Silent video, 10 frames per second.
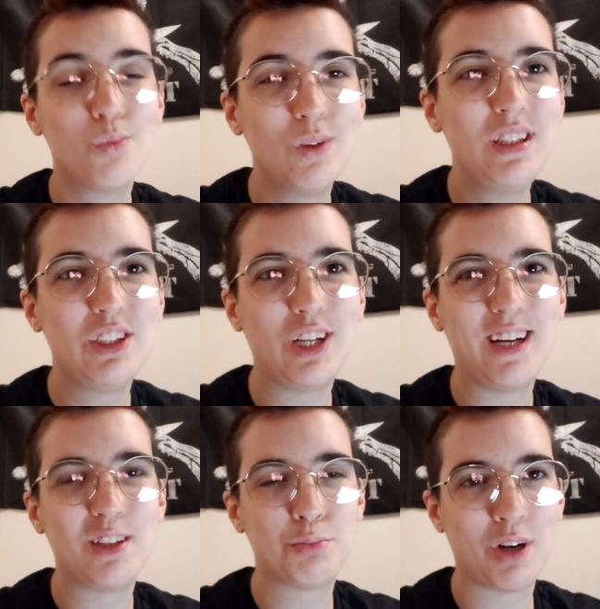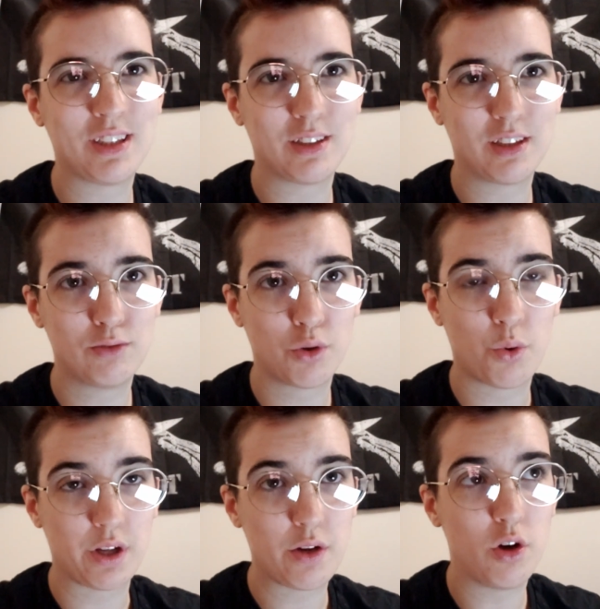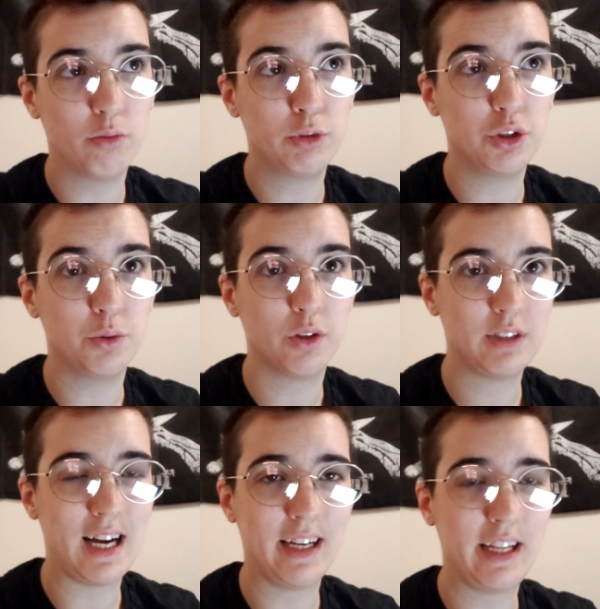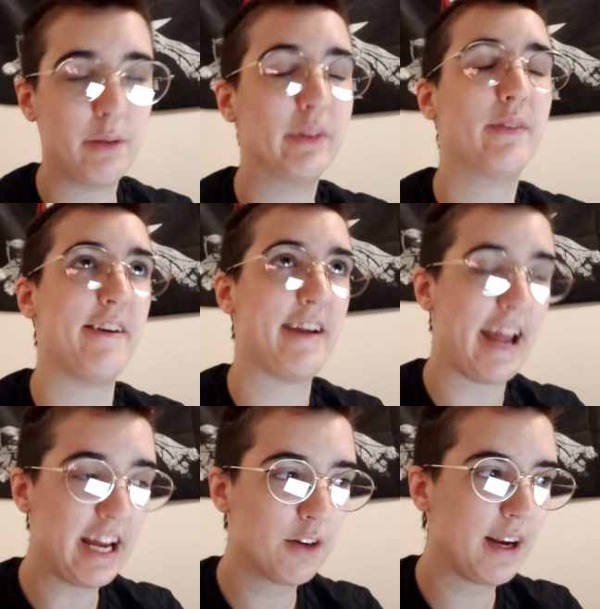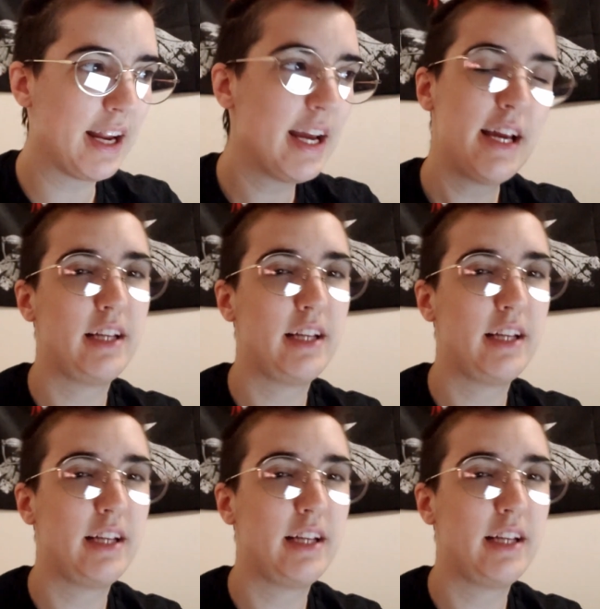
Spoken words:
When the child brought the recording home to her dad, he was very angry,